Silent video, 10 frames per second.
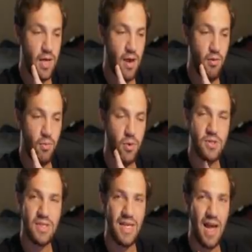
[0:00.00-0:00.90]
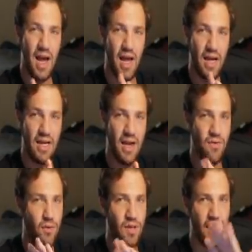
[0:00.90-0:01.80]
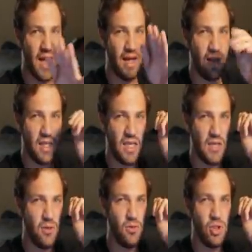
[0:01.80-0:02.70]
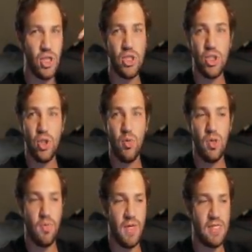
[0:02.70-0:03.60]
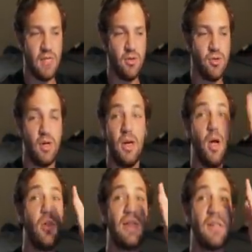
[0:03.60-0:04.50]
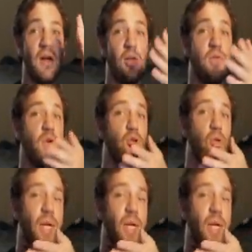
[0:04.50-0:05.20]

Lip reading: Now, personally, I never really had a huge issue with the PT Cruiser. I know that's a controversial